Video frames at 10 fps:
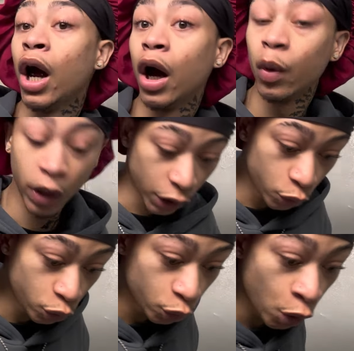Okay,
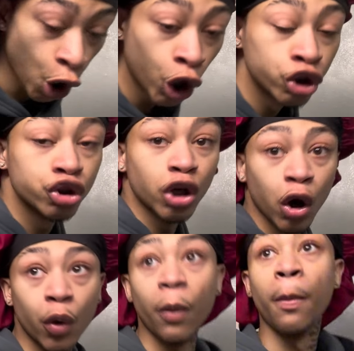cool.
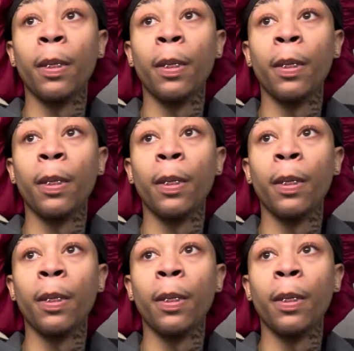So